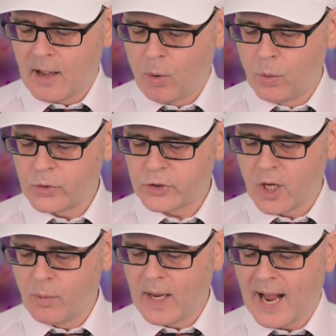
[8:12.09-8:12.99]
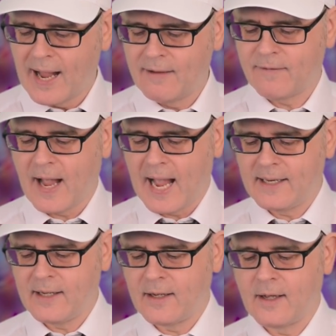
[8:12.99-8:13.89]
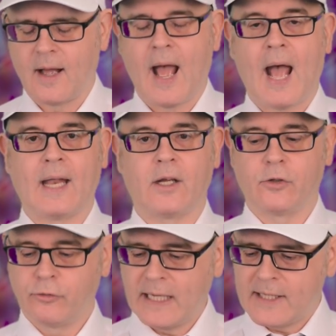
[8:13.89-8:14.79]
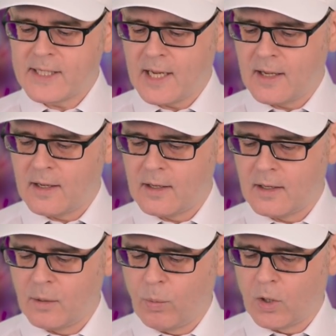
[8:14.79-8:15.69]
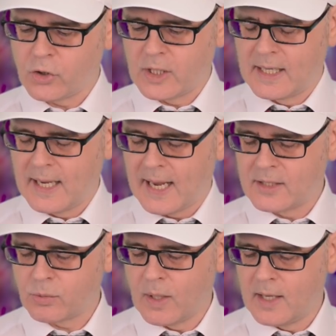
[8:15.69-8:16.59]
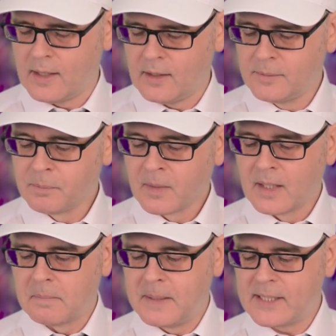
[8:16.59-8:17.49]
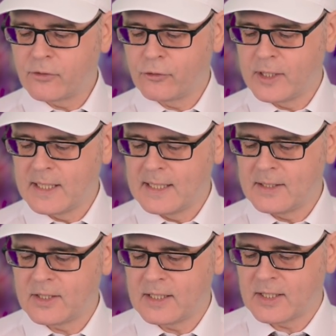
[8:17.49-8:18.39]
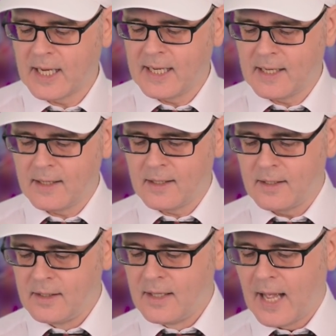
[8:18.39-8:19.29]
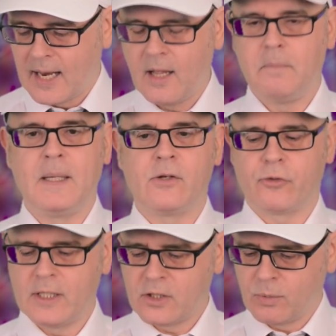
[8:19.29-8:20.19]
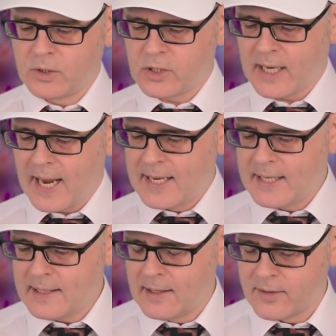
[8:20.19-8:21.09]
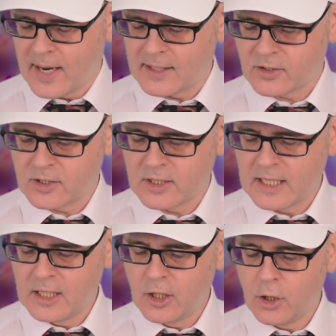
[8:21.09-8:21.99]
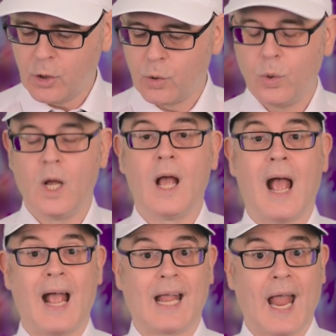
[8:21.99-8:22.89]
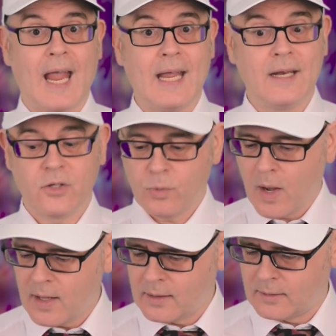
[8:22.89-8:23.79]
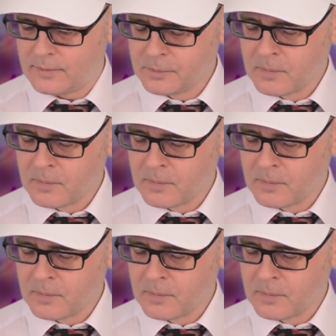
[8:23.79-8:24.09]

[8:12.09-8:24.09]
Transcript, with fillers: Also, we have Anna, Anna Rita, watching as well. Beatriz is here. Hello, Beatriz, once again. Nice to see you again as well.